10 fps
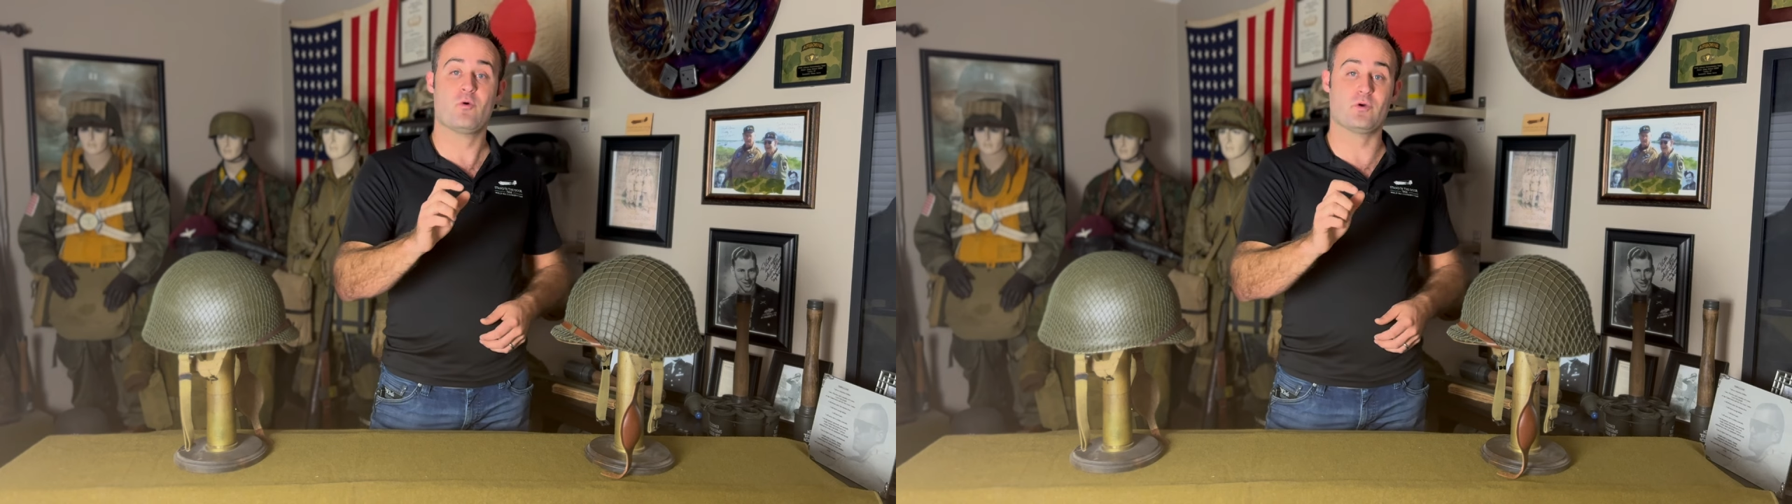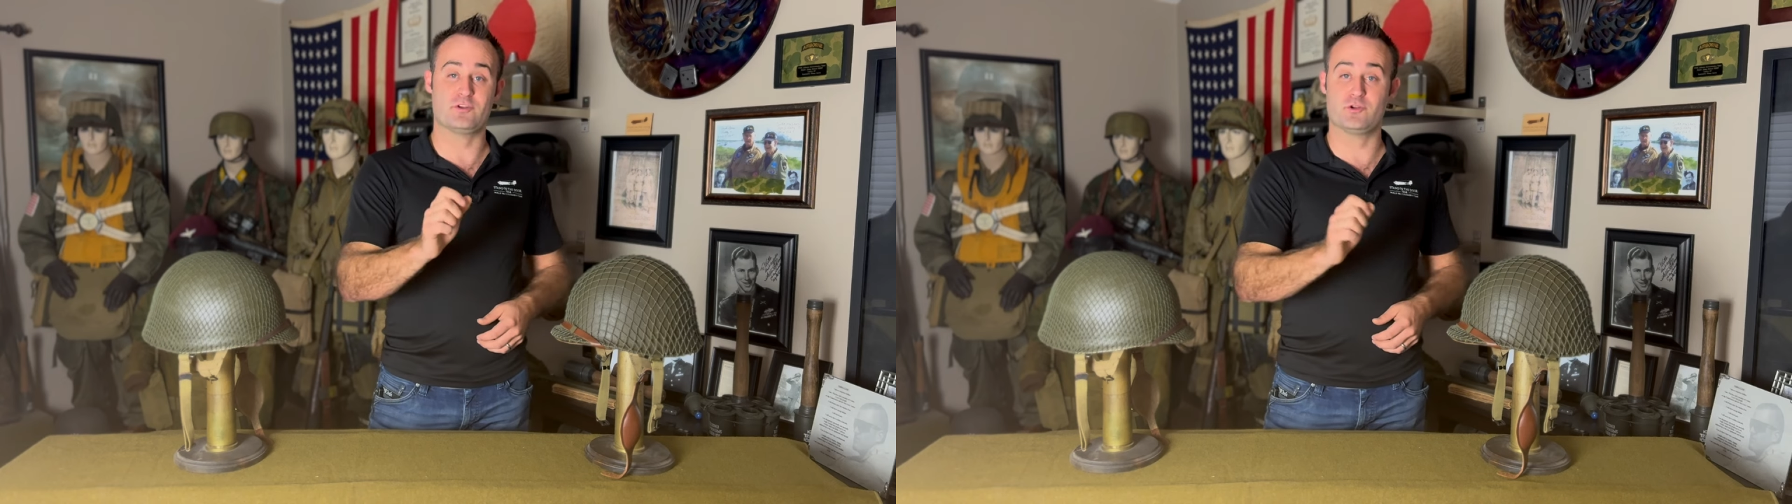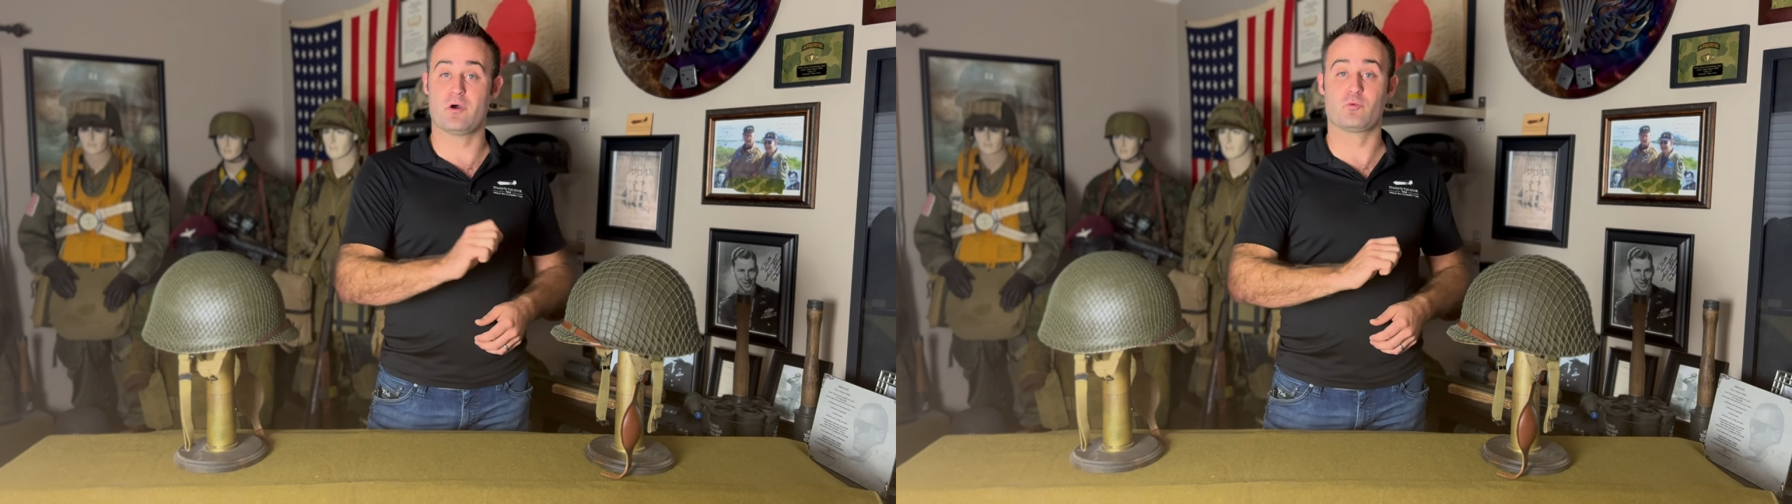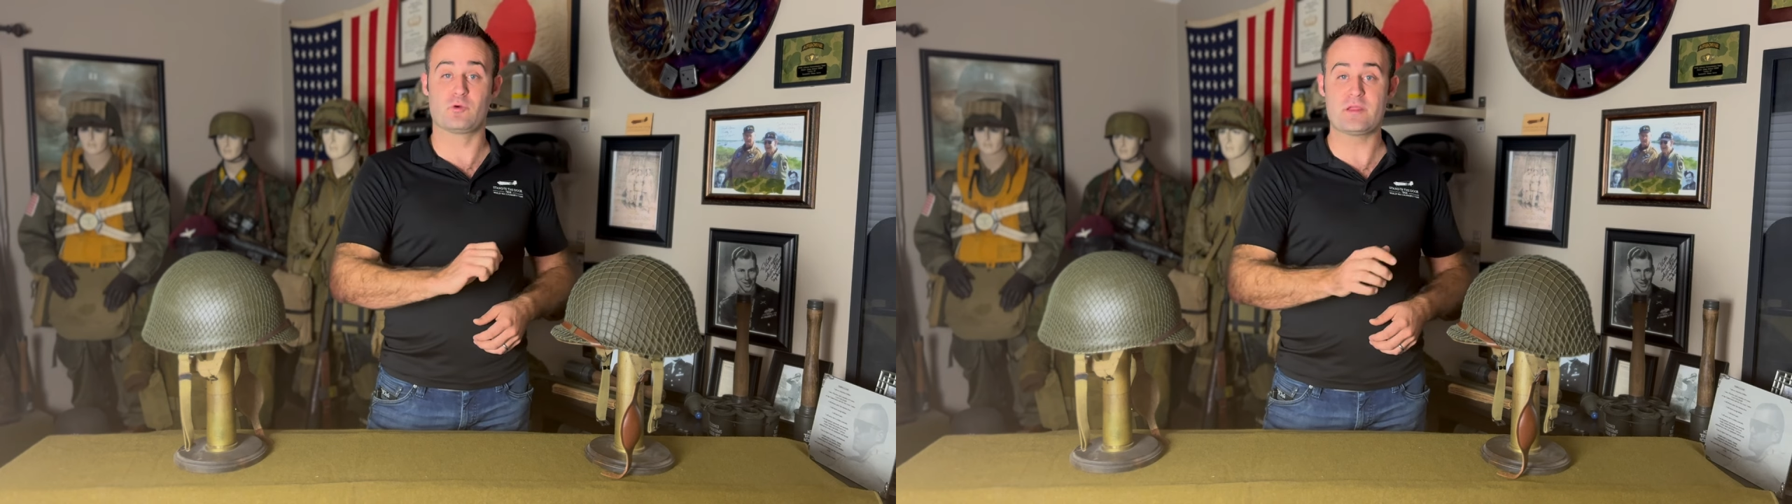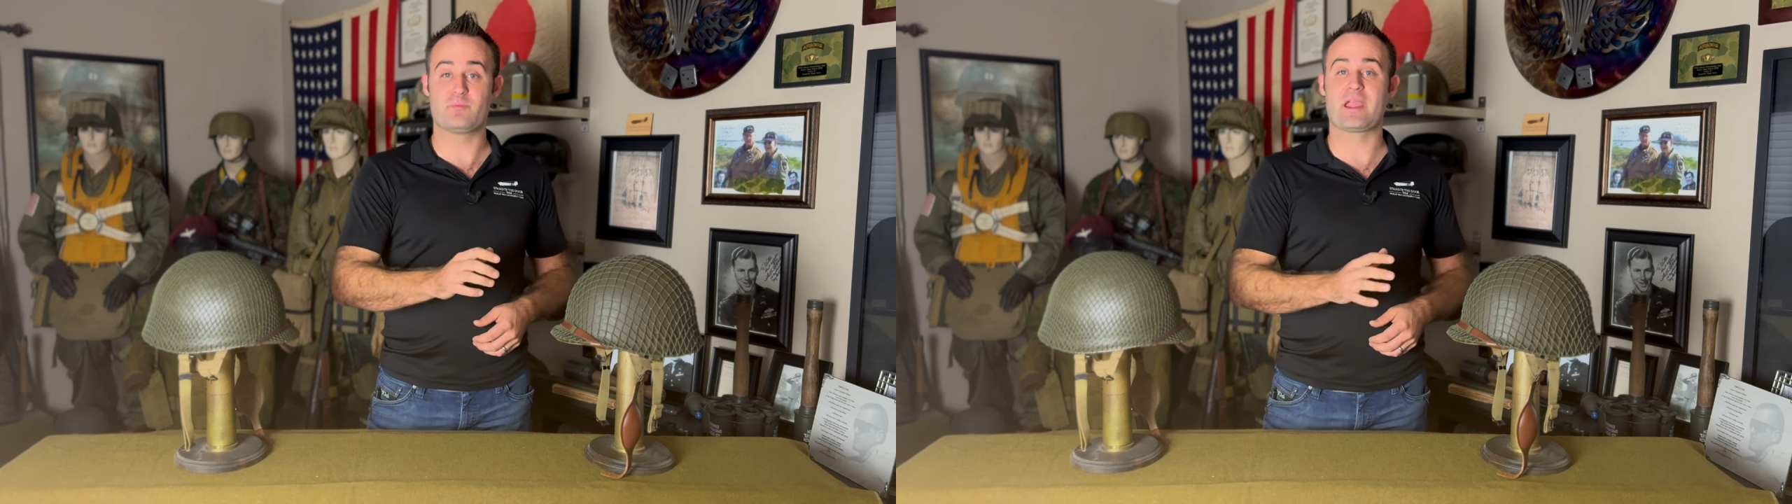would do a
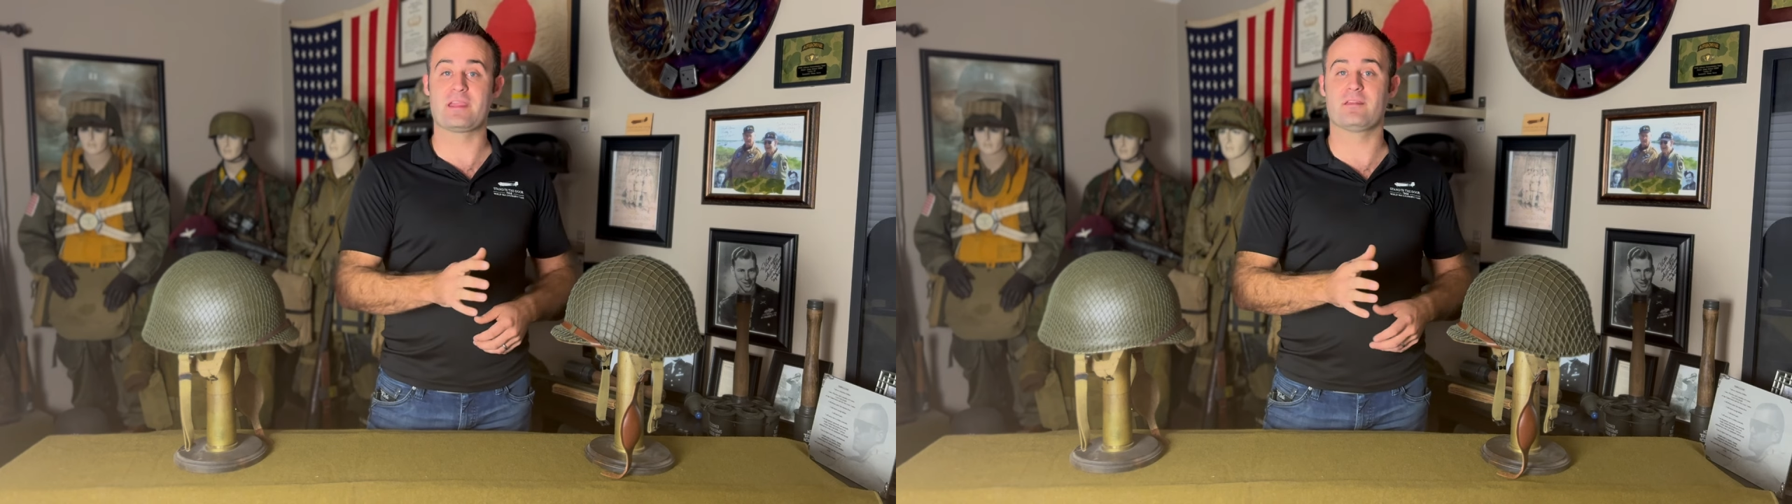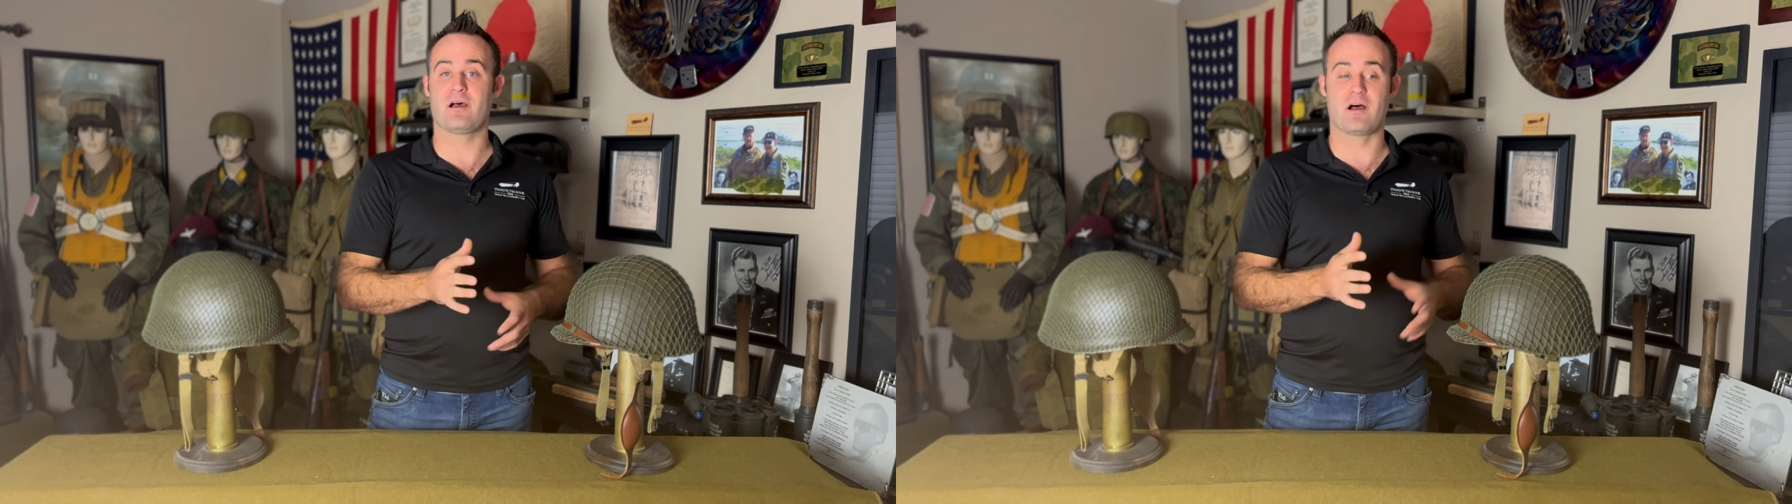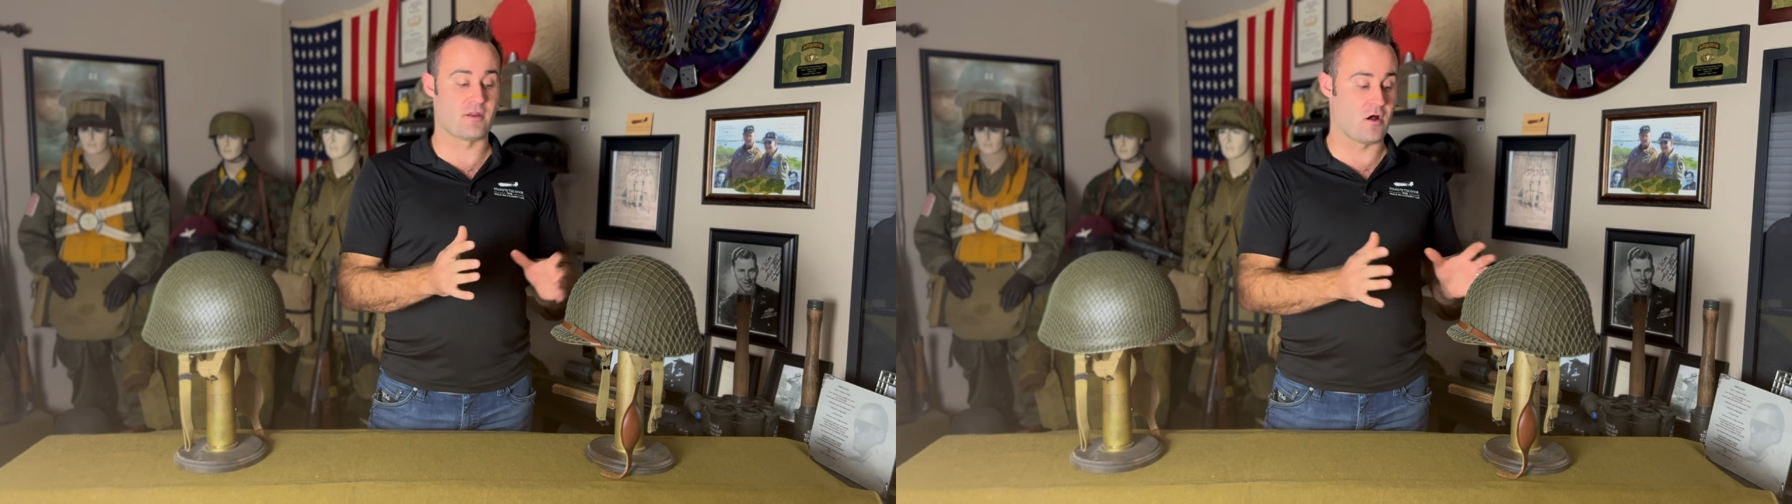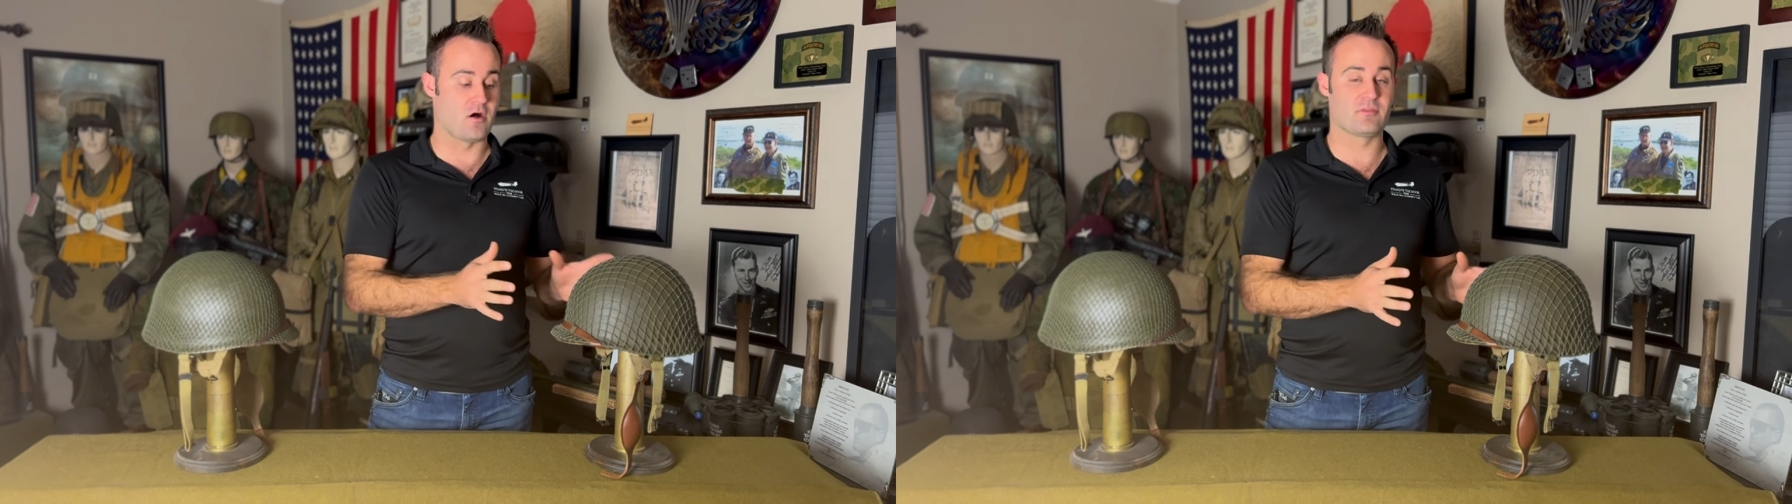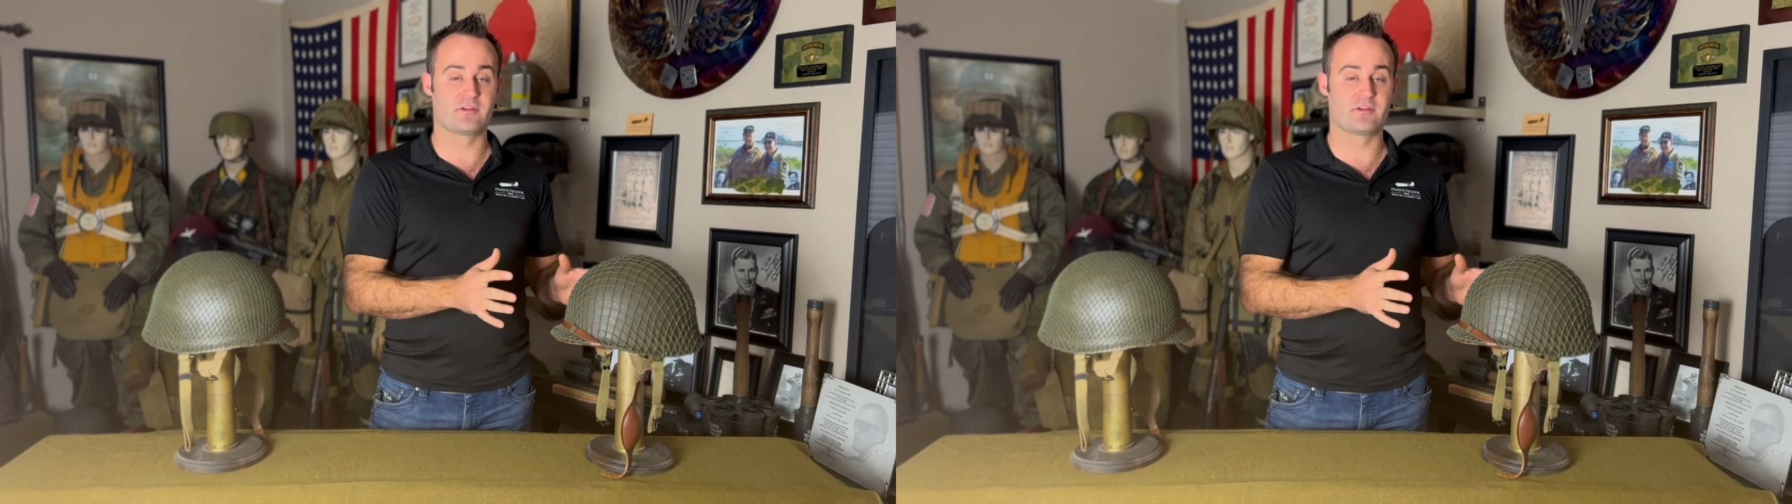repaint on all